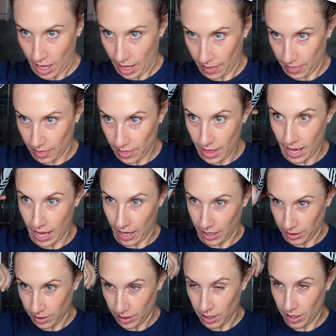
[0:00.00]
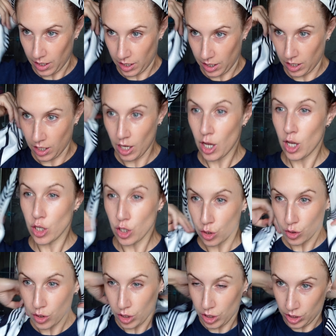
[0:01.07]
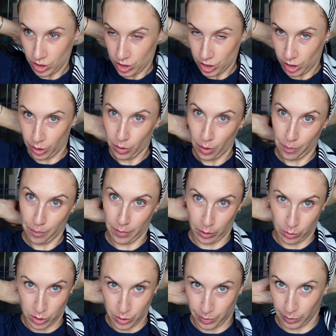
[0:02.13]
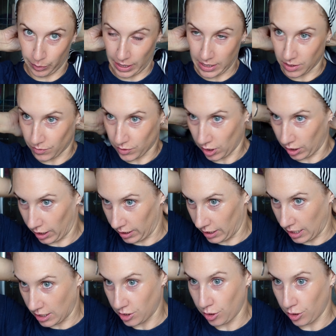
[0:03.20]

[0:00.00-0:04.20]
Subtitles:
And then you can do multiple ways of tying this.